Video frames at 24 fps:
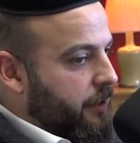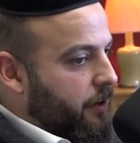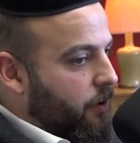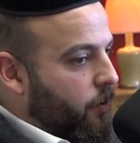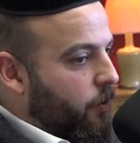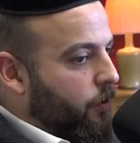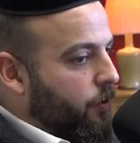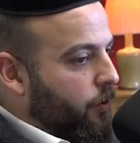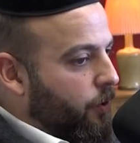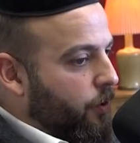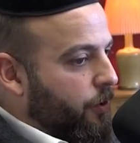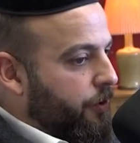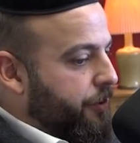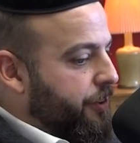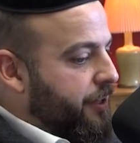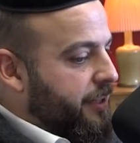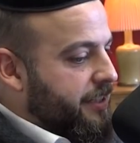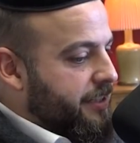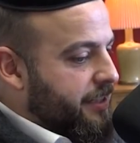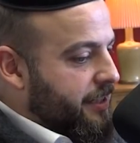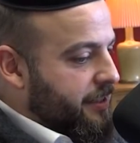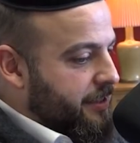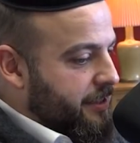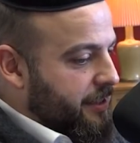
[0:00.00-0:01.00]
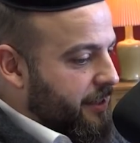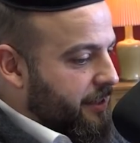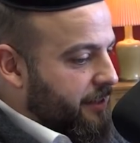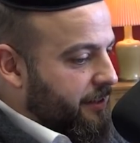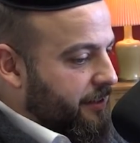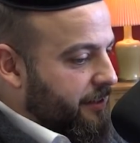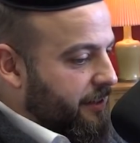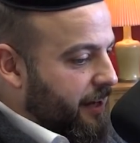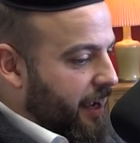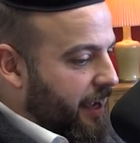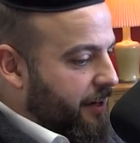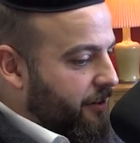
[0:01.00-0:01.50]
All things
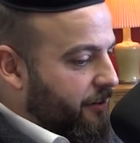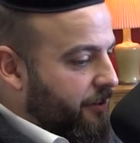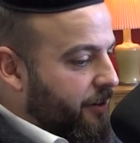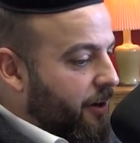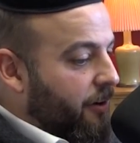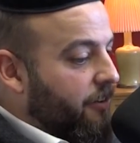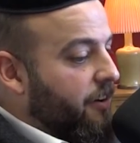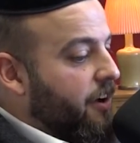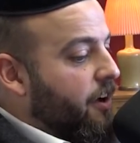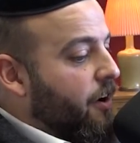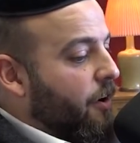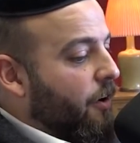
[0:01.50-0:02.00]
considered, I don't know.